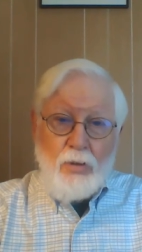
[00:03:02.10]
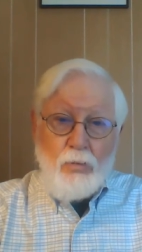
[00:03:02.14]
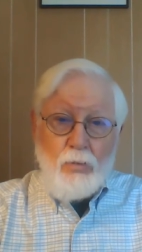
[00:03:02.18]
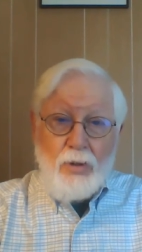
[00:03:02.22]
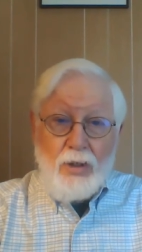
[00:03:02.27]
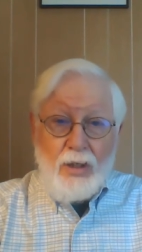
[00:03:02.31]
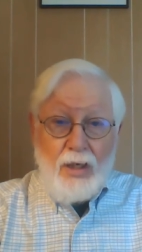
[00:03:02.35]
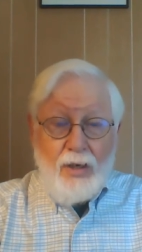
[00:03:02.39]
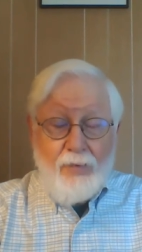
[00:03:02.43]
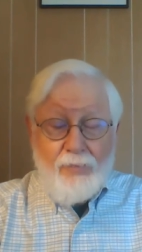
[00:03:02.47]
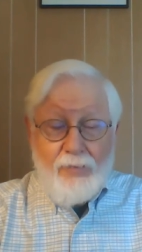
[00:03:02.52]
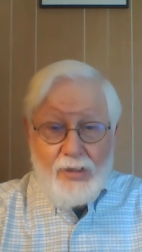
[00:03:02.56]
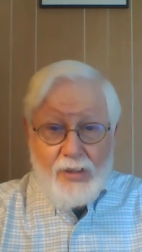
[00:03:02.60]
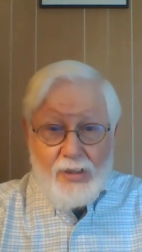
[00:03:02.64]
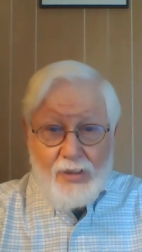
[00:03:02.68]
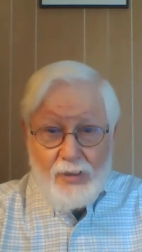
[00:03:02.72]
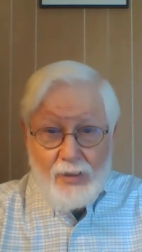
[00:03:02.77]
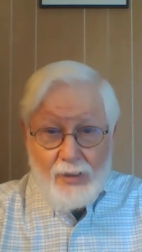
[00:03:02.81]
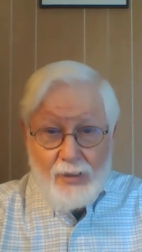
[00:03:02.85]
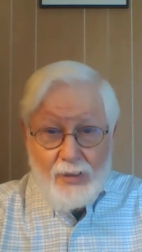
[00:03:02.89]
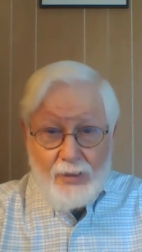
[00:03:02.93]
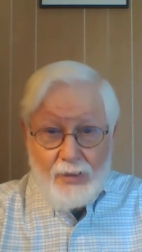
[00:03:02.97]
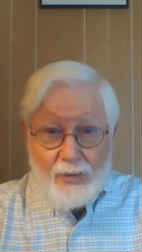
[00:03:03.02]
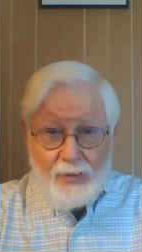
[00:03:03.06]
Well,
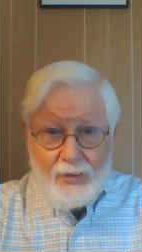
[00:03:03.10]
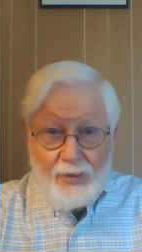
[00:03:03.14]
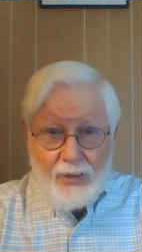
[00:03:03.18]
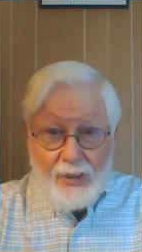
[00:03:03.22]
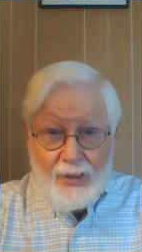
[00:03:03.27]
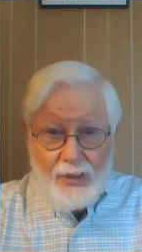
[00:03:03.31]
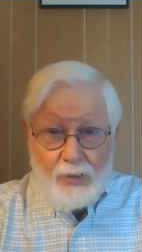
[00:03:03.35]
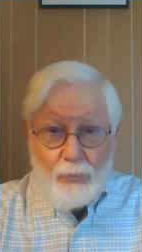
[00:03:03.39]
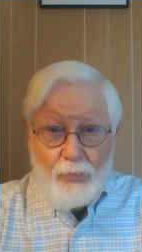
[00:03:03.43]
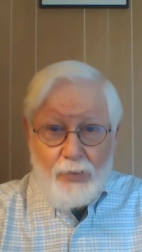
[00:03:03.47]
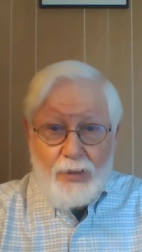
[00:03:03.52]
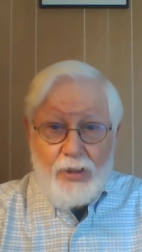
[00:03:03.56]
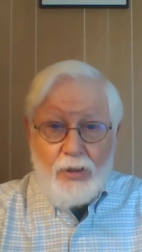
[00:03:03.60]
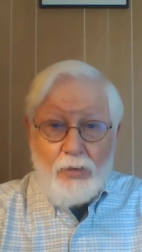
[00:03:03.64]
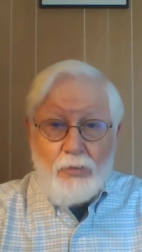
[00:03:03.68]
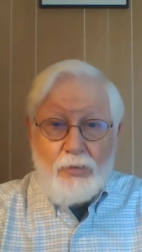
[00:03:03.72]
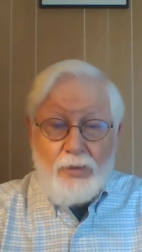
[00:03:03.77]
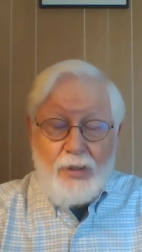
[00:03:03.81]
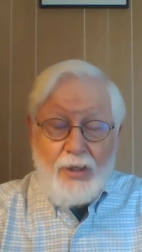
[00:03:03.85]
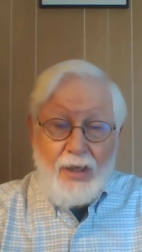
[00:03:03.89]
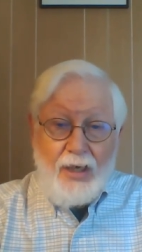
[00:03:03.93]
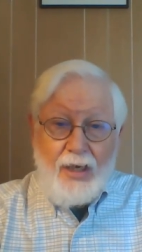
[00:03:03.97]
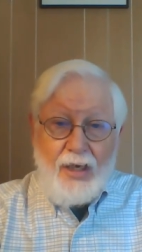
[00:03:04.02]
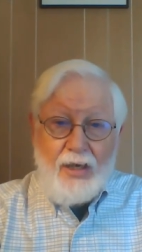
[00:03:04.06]
obviously online we
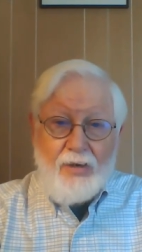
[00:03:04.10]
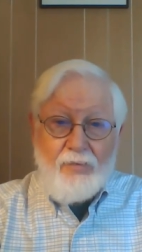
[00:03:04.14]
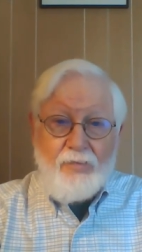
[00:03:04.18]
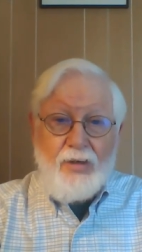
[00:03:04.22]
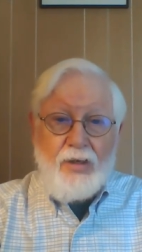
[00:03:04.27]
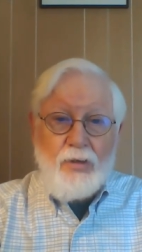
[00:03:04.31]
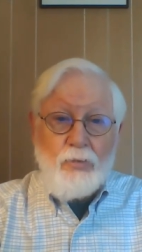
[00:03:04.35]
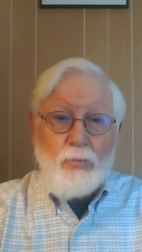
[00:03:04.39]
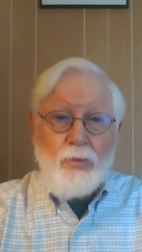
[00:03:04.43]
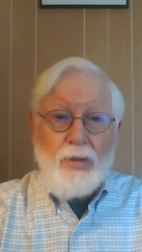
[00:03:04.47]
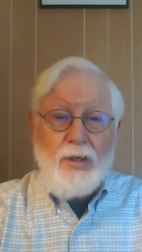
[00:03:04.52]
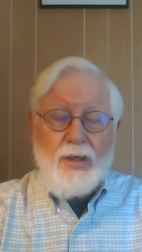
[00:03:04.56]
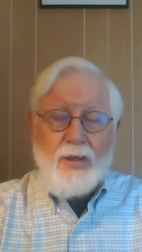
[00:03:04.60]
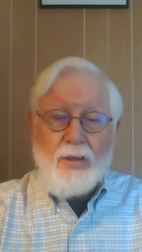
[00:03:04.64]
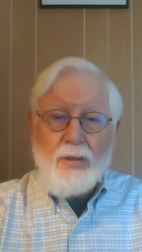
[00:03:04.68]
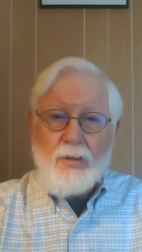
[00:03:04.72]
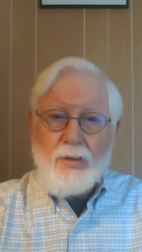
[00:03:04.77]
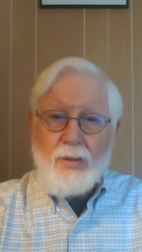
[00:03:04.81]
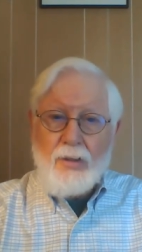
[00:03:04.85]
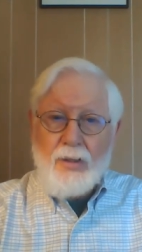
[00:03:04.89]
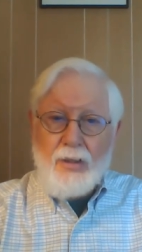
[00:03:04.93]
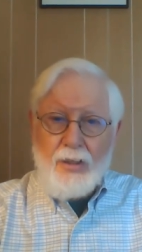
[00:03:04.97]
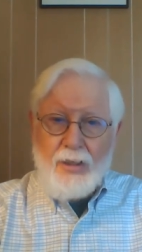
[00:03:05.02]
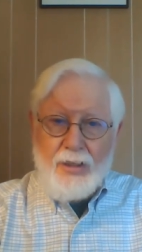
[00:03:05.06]
don't have a
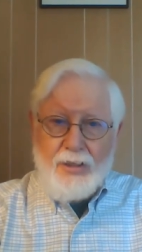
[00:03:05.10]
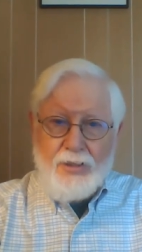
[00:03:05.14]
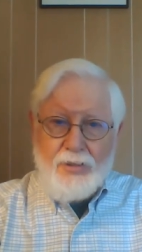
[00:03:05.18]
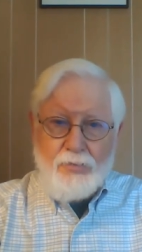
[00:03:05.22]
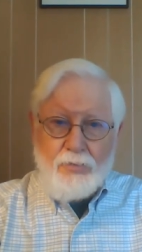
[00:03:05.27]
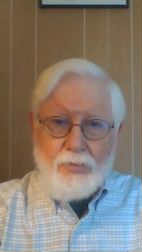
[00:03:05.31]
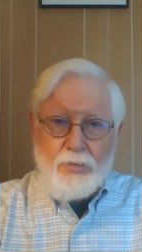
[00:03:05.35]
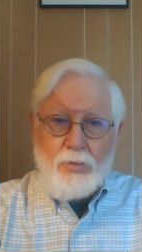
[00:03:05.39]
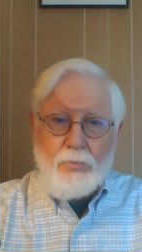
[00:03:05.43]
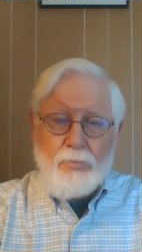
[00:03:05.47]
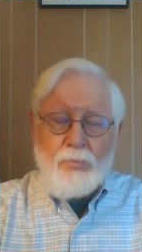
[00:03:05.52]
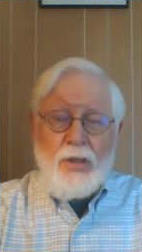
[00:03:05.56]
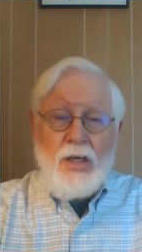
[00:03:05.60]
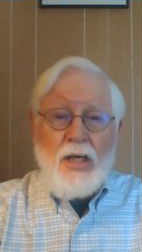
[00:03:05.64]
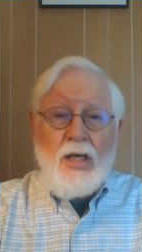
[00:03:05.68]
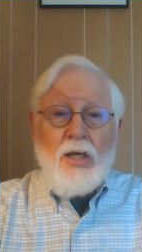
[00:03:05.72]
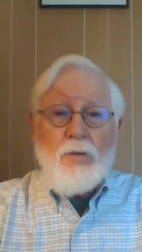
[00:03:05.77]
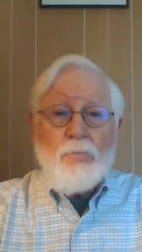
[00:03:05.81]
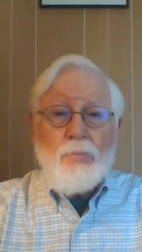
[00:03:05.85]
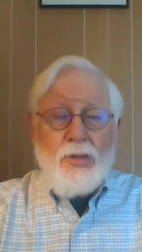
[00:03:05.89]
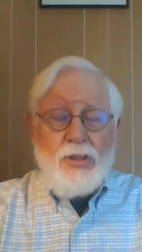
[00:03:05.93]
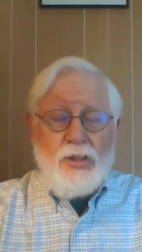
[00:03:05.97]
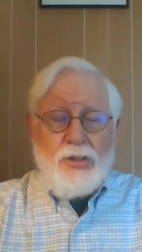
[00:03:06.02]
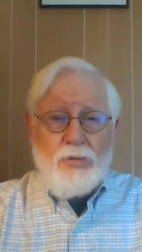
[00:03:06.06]
regular classroom,
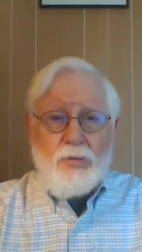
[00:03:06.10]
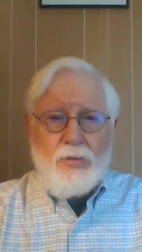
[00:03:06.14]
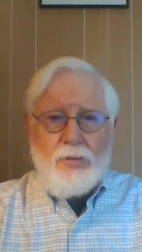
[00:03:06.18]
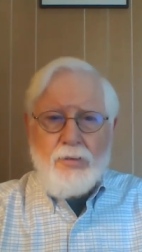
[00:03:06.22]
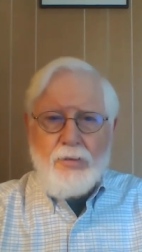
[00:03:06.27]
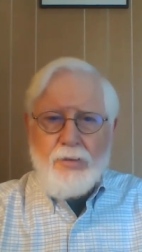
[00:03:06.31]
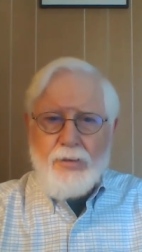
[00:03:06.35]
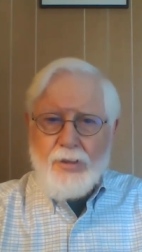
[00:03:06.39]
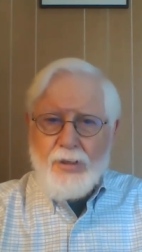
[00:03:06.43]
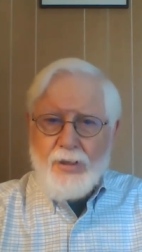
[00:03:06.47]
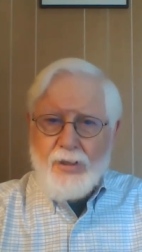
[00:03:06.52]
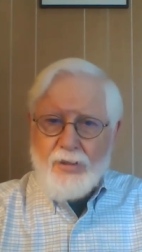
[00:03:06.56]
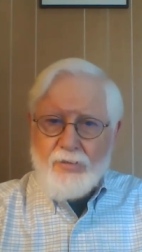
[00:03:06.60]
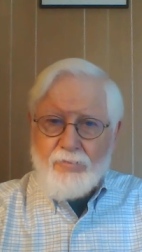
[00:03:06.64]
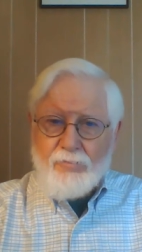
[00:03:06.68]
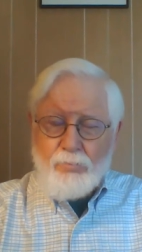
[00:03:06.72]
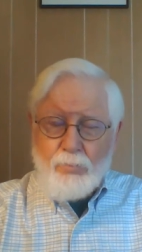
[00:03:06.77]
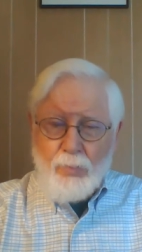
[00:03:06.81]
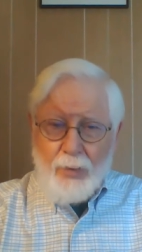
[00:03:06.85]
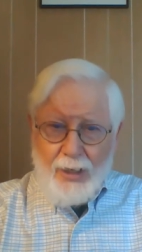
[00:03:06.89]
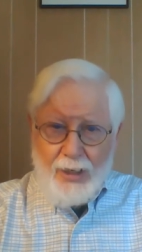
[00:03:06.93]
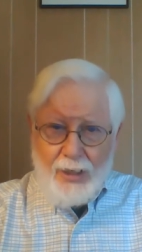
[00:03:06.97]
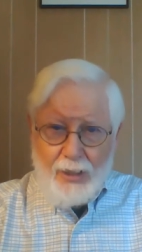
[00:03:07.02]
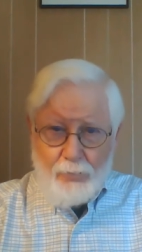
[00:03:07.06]
but you can think of
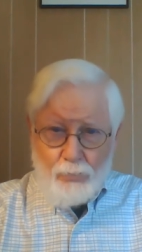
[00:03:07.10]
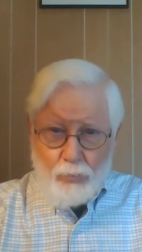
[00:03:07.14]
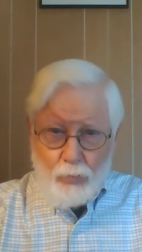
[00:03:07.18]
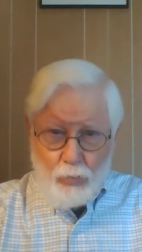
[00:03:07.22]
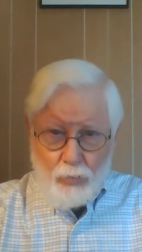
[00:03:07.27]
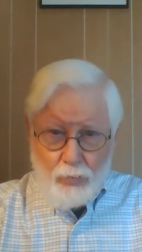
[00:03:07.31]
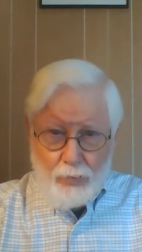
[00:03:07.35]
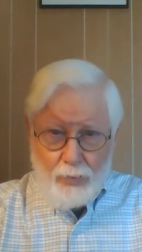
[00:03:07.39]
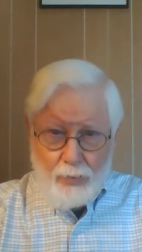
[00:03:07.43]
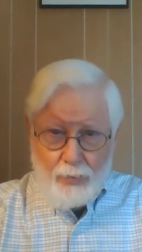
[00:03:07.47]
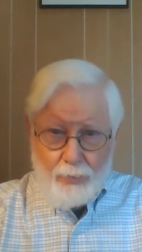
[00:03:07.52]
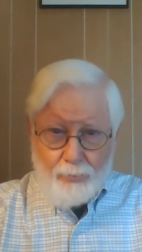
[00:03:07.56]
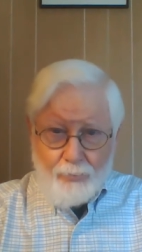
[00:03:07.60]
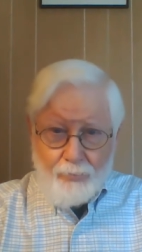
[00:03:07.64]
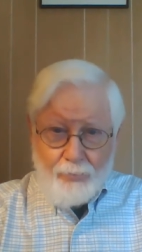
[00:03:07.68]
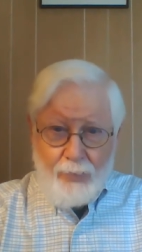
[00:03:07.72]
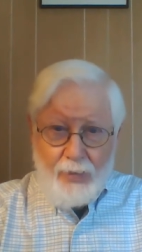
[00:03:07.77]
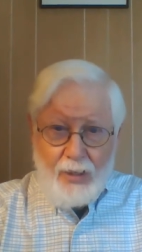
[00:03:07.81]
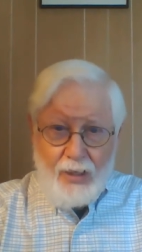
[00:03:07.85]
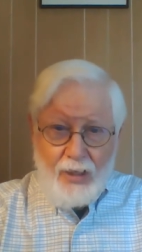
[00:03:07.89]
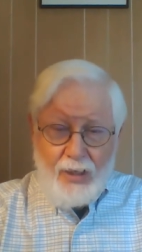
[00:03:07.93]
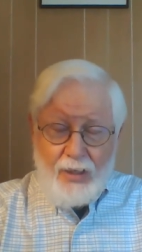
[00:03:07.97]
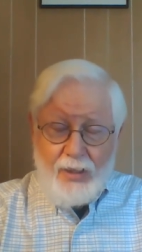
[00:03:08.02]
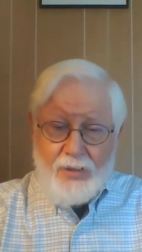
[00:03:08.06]
Blackboard
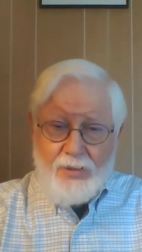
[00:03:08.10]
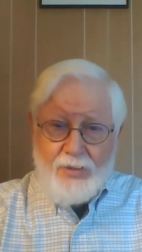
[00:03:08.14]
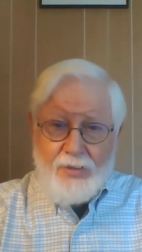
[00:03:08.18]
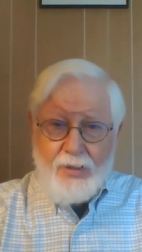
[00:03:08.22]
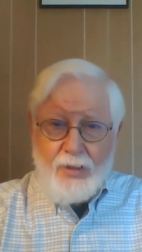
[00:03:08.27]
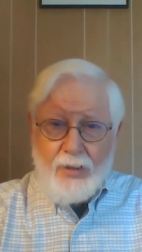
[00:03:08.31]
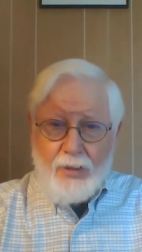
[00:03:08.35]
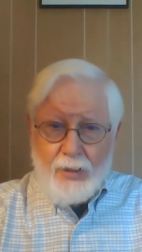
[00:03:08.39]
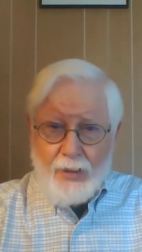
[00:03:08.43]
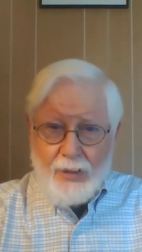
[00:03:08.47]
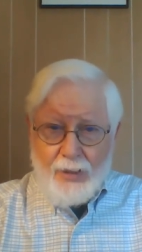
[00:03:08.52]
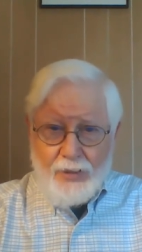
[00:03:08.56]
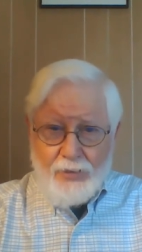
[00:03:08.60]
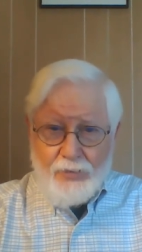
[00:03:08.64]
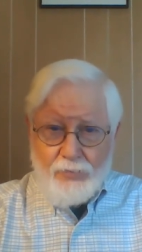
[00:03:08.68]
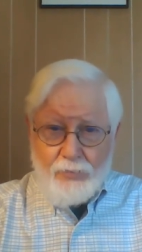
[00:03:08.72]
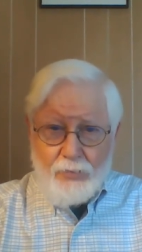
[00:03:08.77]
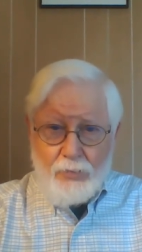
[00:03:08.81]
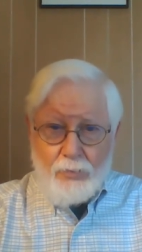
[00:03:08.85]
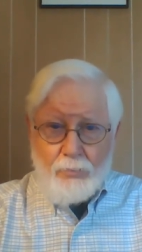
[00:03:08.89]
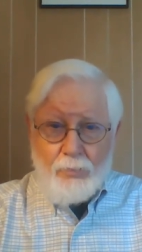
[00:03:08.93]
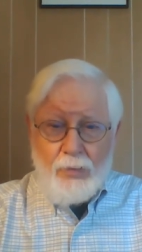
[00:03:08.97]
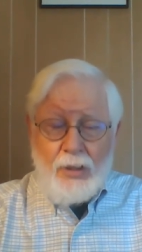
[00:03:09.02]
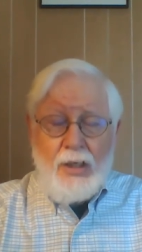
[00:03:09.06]
as the
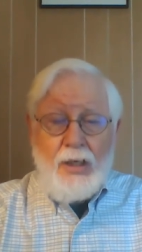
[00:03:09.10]
classroom.